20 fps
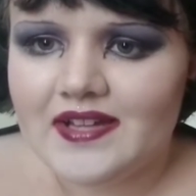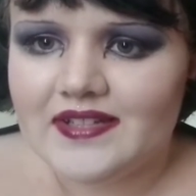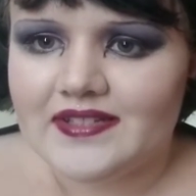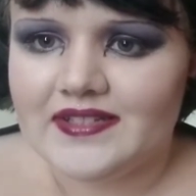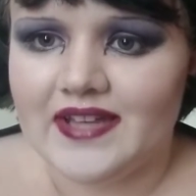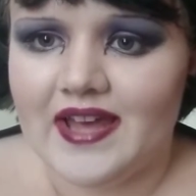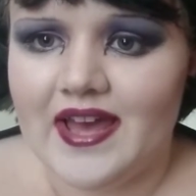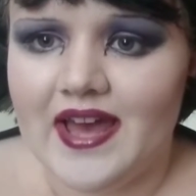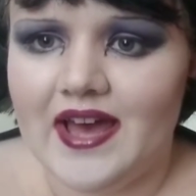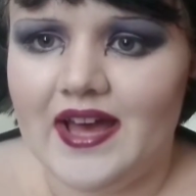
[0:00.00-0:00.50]

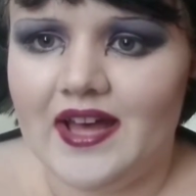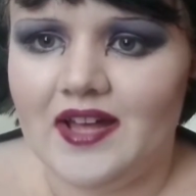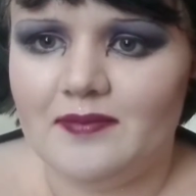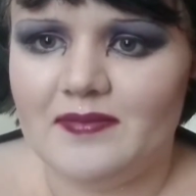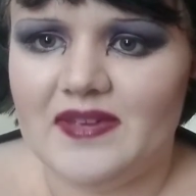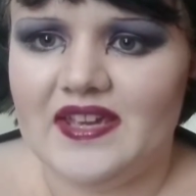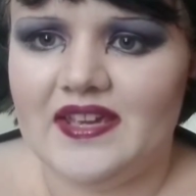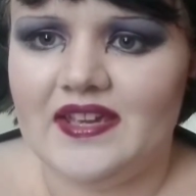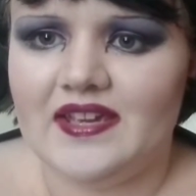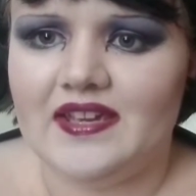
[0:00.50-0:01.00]
Tell
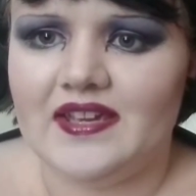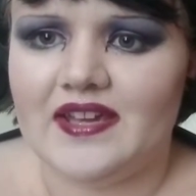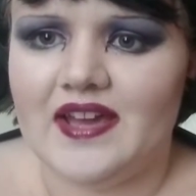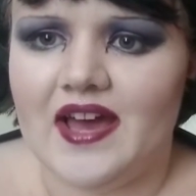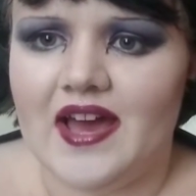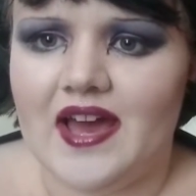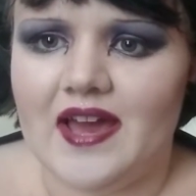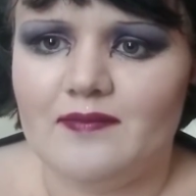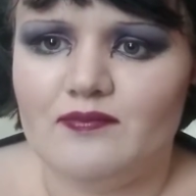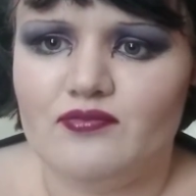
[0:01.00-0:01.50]
me
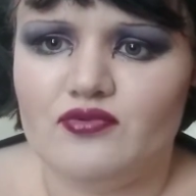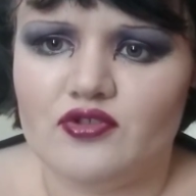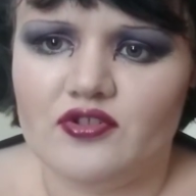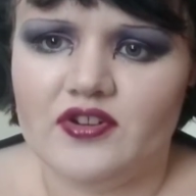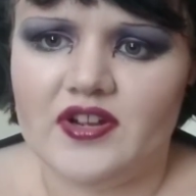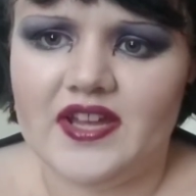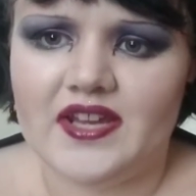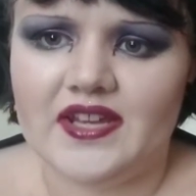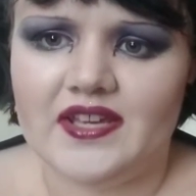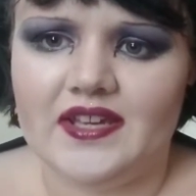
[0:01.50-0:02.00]
I'm
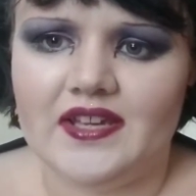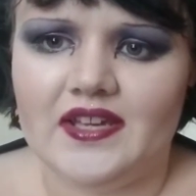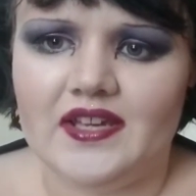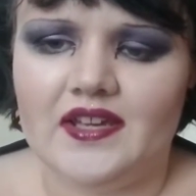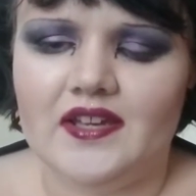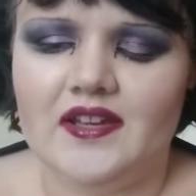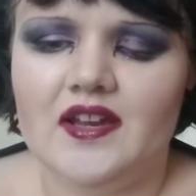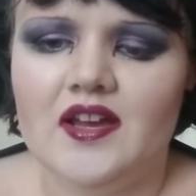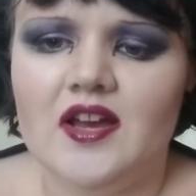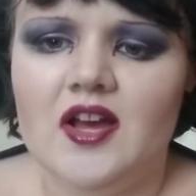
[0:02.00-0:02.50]

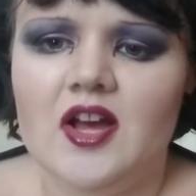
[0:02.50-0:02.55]
pretty,